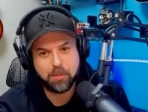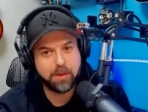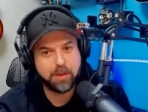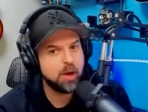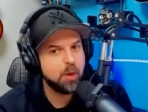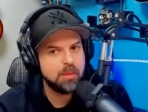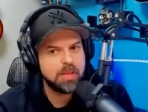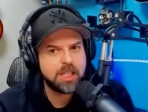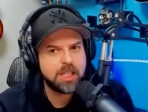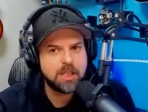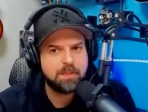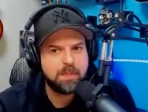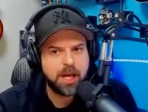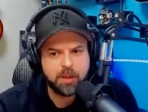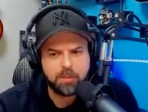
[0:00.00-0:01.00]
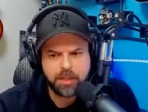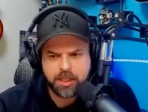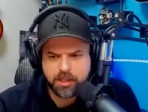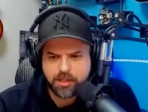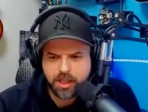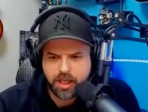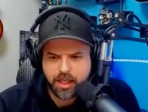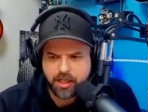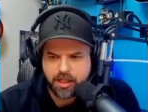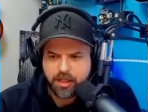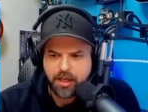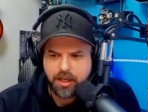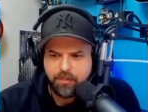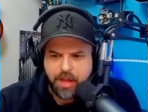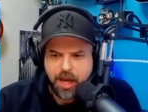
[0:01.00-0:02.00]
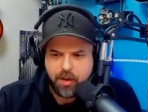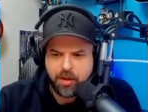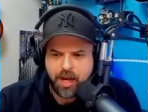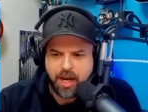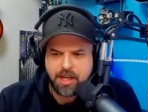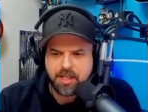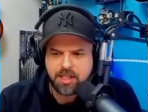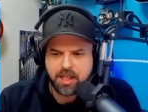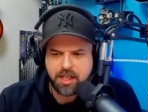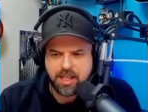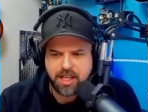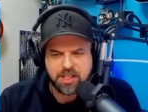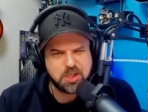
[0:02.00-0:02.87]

but almost that's better because, like, now in hindsight, that's